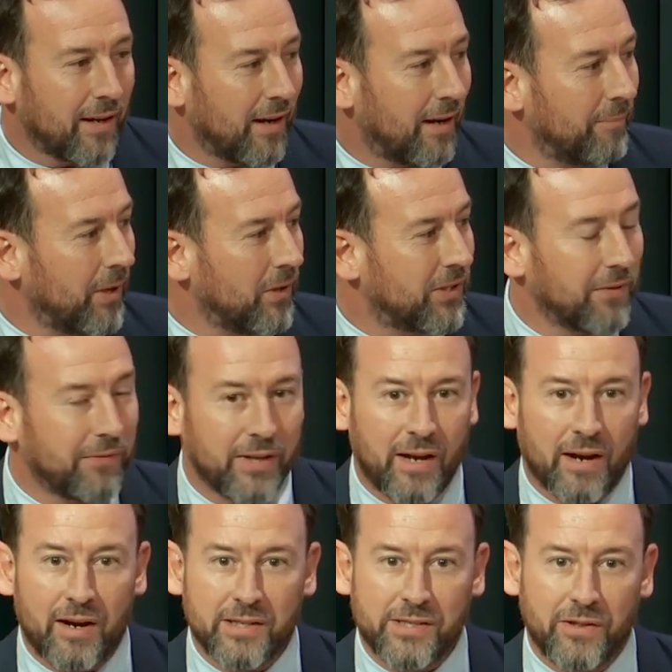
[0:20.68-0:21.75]
and most of the
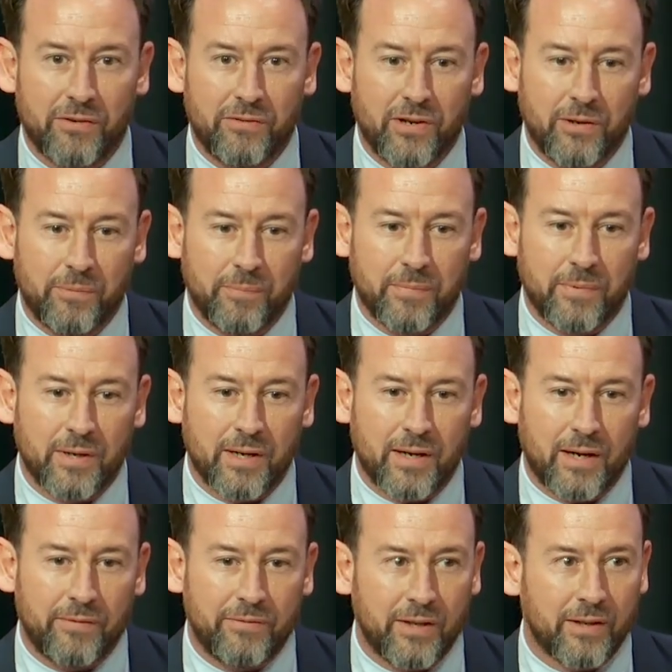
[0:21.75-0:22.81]
guys in the room
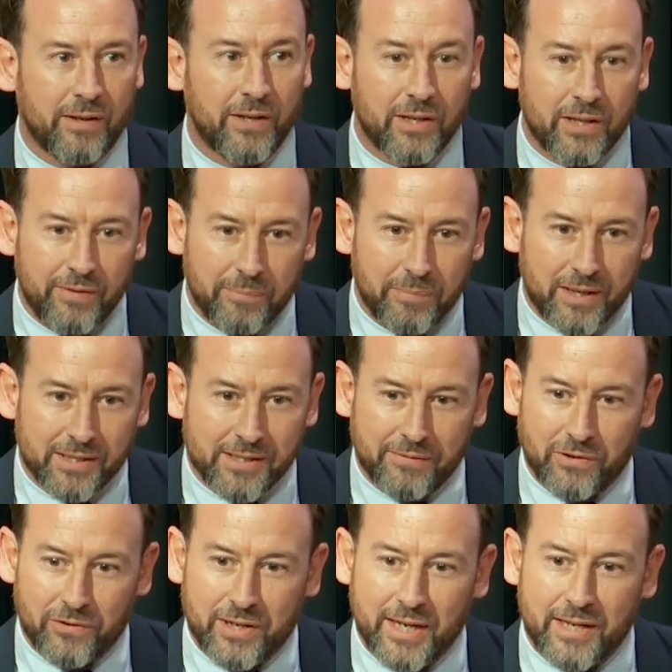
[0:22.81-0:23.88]
have either heard of it because
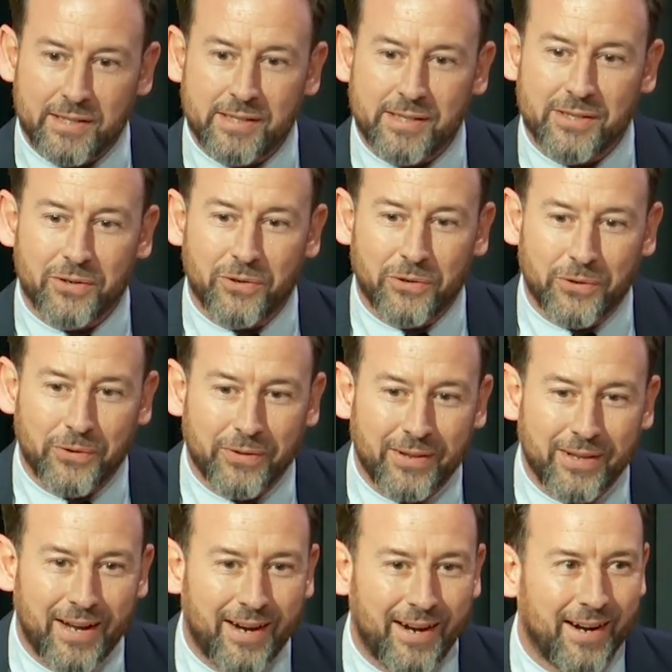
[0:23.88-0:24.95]
they've got kids, or
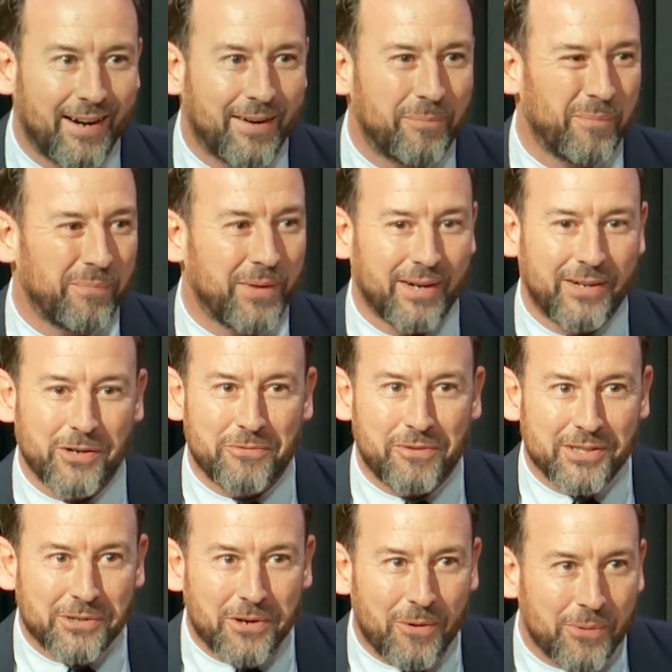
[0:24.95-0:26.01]
their
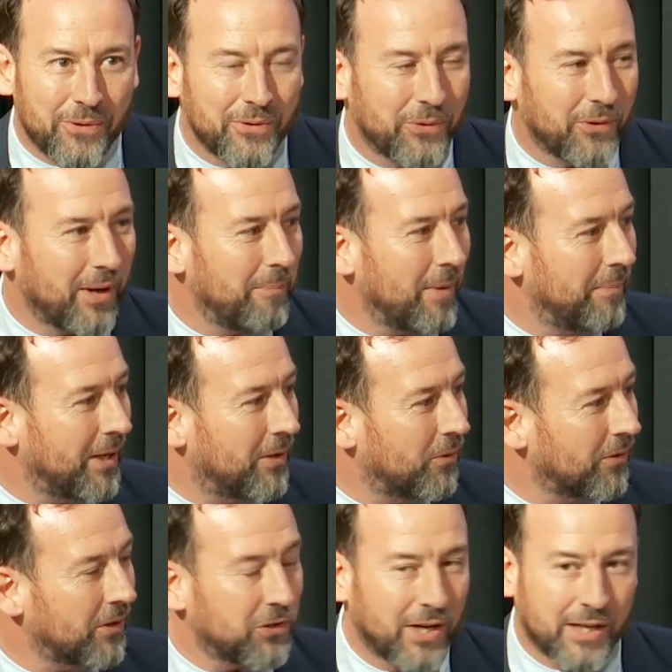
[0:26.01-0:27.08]
girlfriend's got one, or they maybe
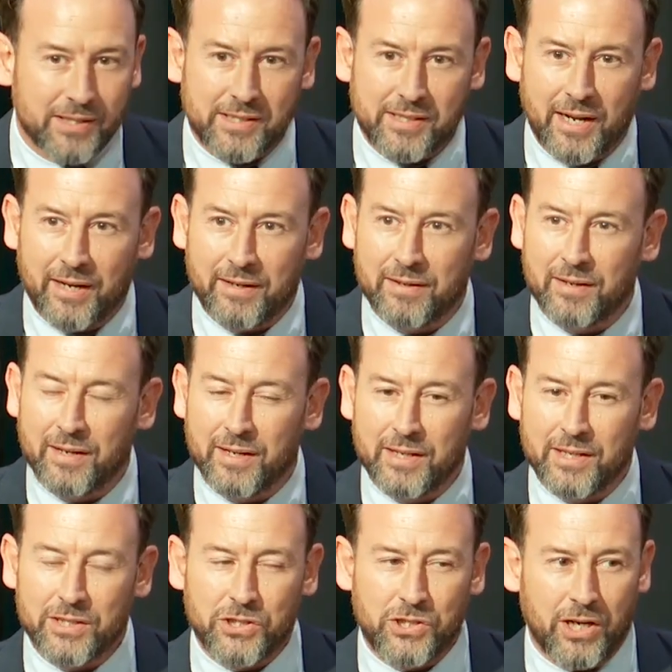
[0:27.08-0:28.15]
caught the Dragon's Den
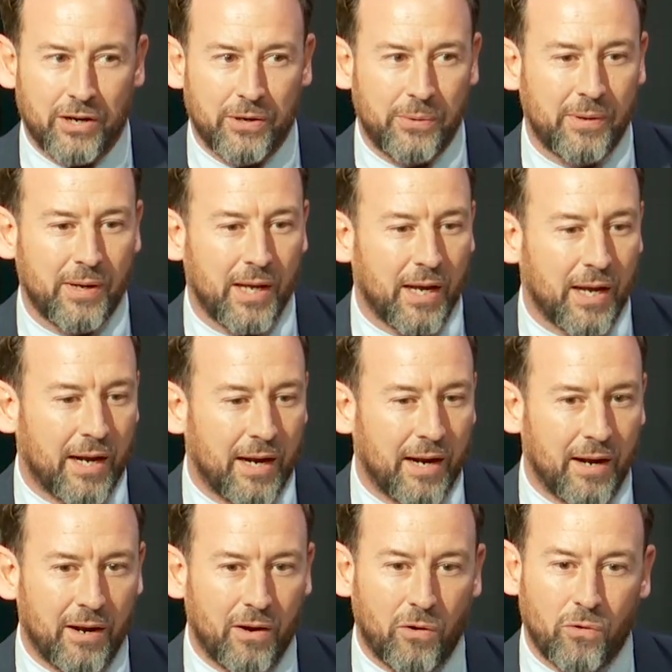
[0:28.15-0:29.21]
show,
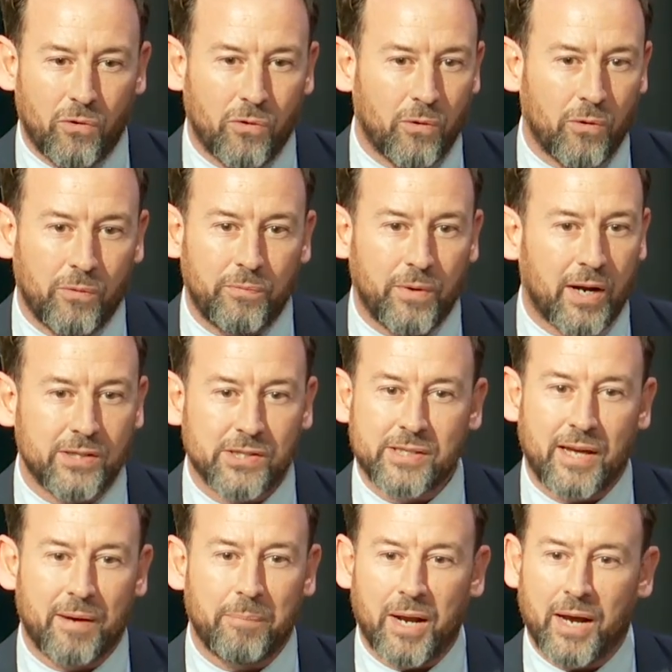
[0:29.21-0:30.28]
or I just
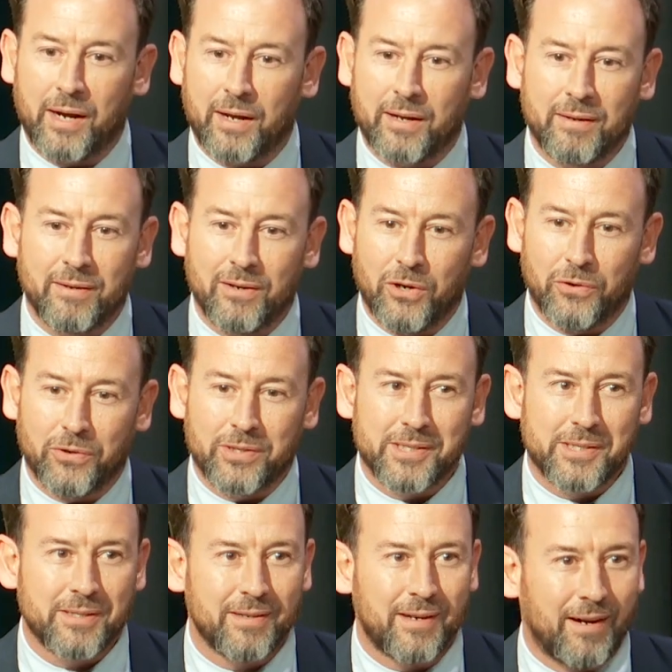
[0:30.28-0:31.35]
get blank
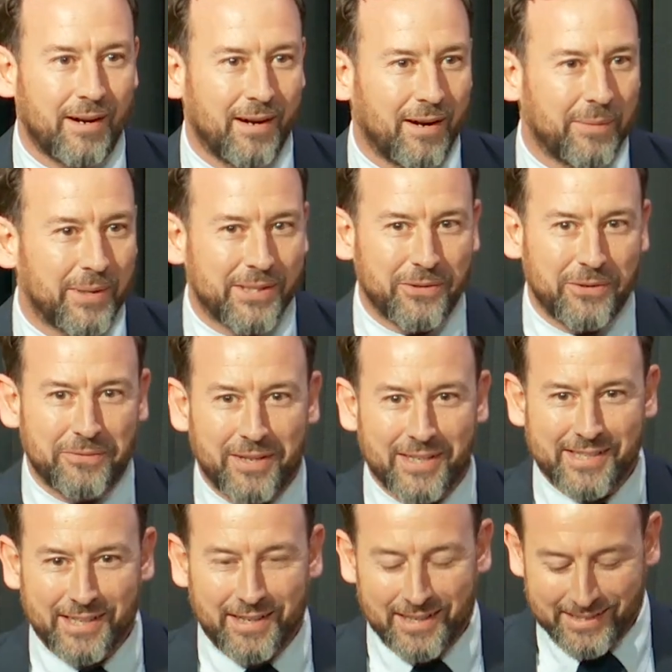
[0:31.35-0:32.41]
looks. I don't know if
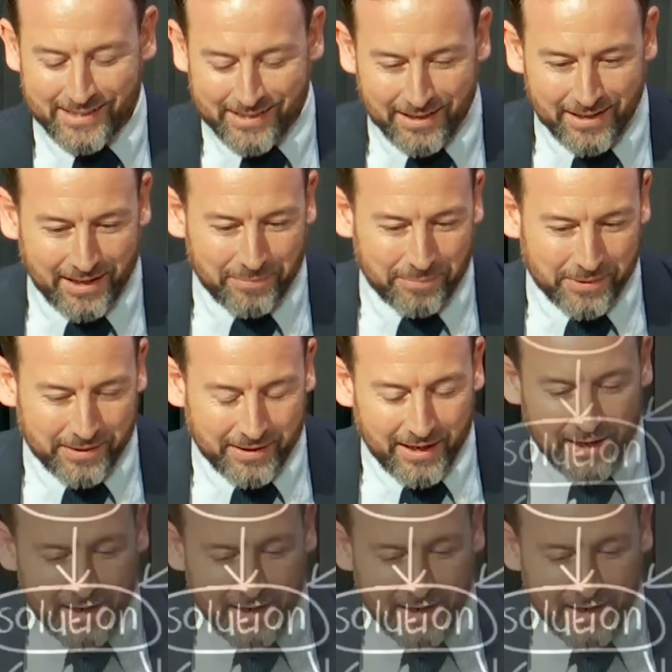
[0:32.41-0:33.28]
that's the case today, but